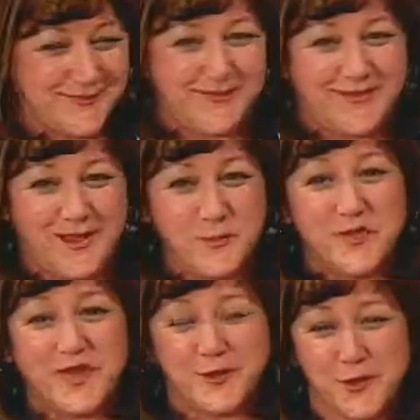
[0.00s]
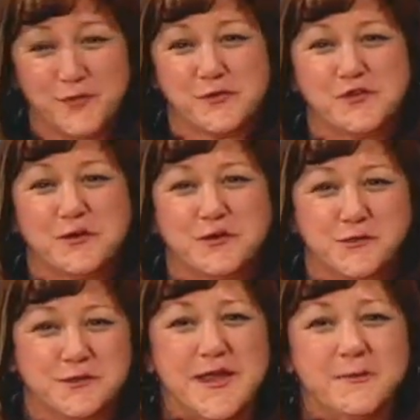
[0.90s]
And we thank you for sharing your
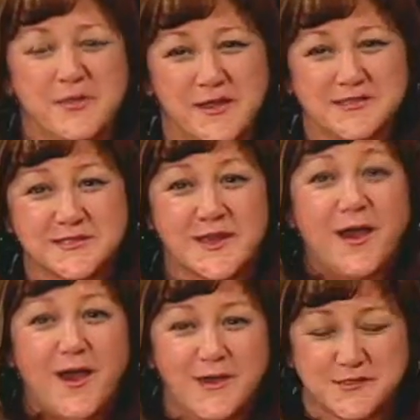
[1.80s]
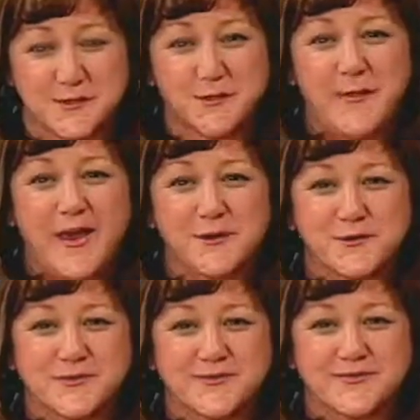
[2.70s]
time with us on School Matters.
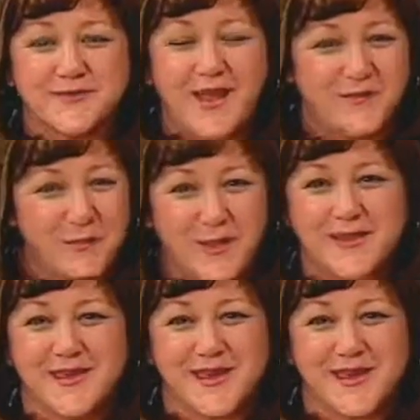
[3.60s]
Have a great day.